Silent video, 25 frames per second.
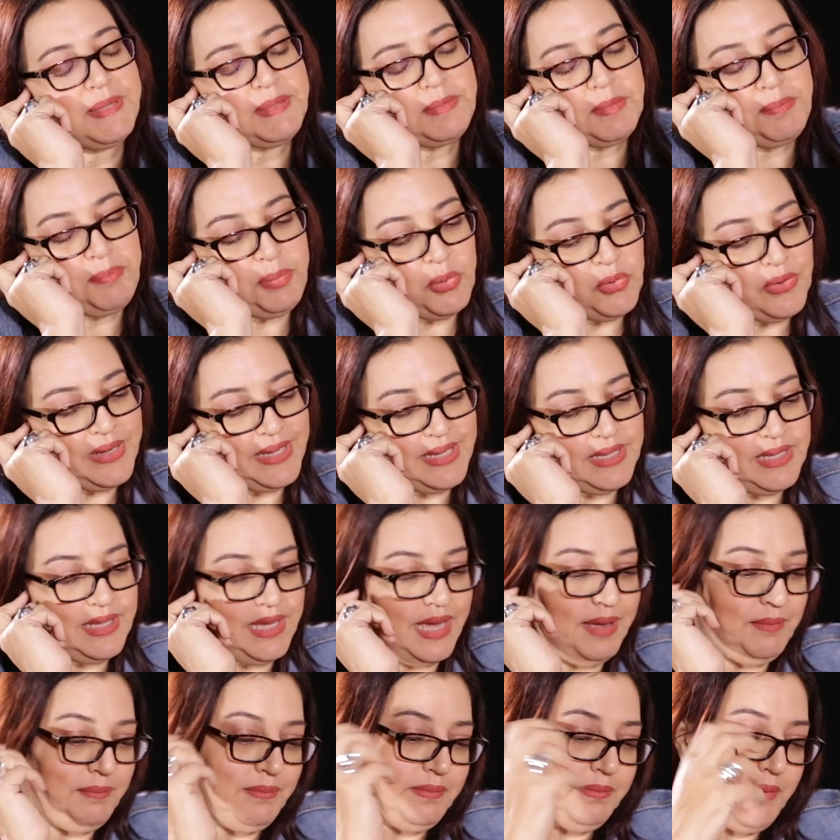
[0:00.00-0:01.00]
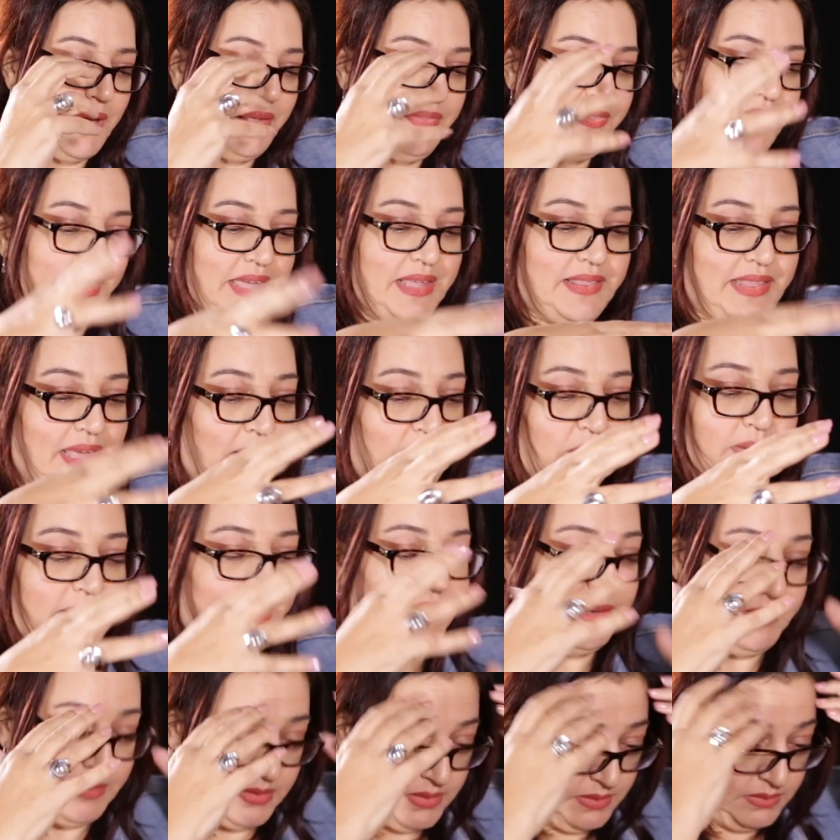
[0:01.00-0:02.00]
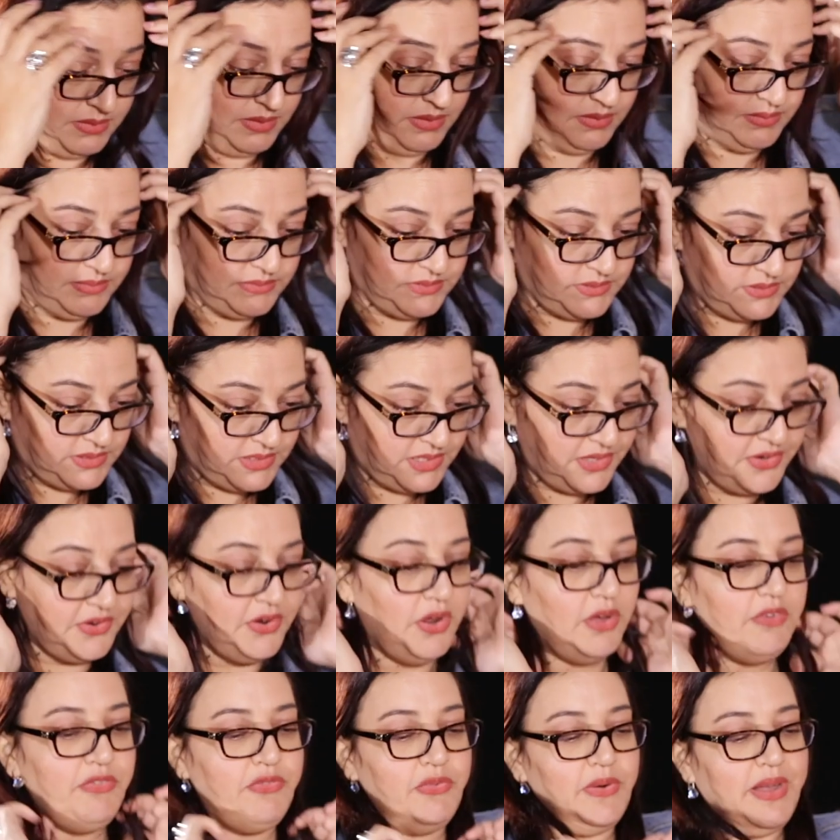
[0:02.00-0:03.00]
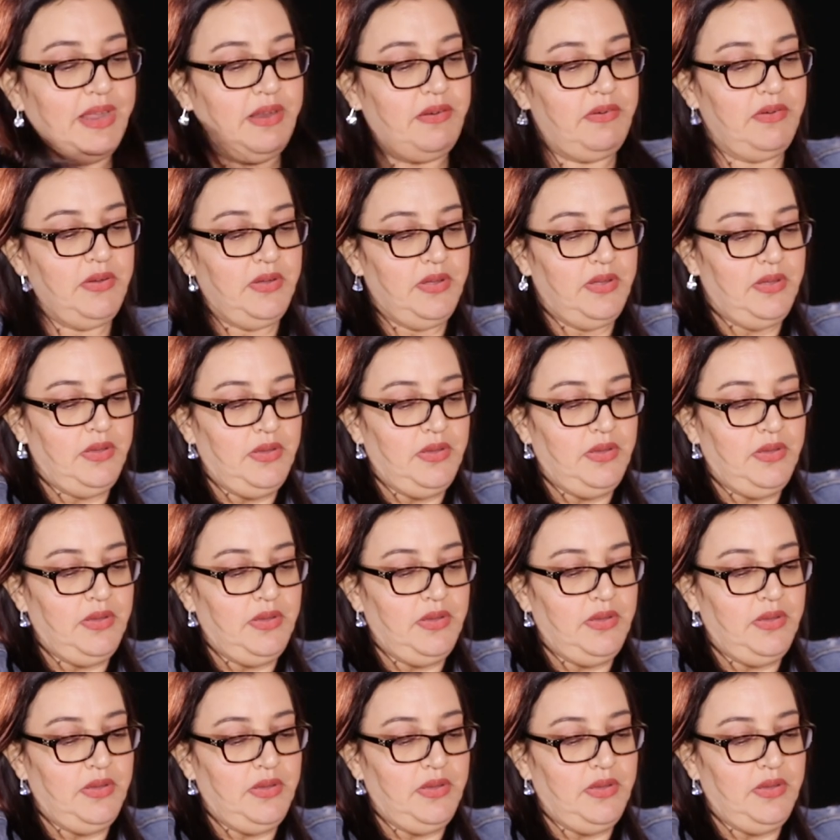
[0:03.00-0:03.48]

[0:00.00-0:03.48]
but the point, I think that I don't know if we're...